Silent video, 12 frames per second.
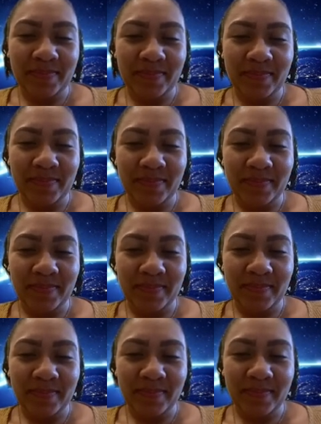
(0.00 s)

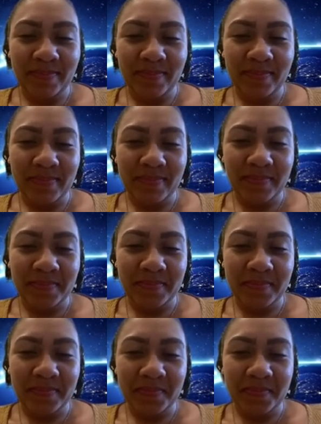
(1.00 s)

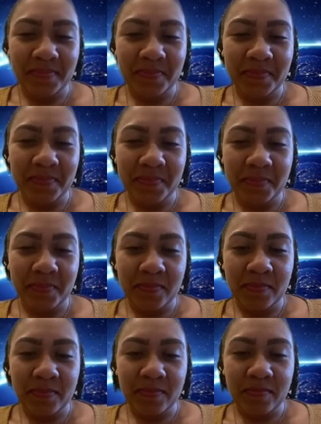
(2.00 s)

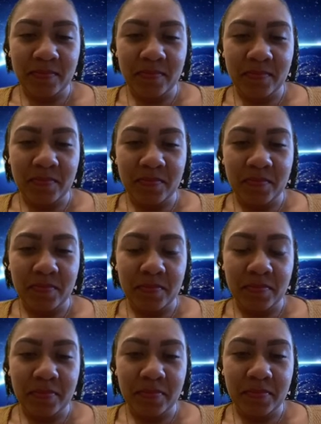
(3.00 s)

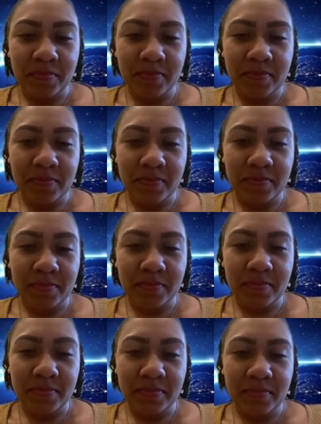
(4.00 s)

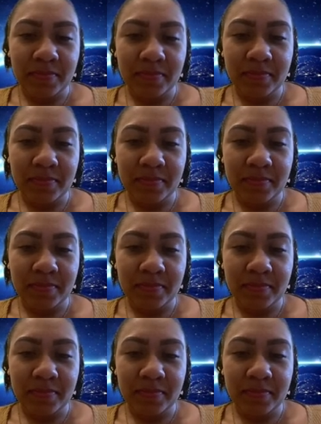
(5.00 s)
The person shown says nothing.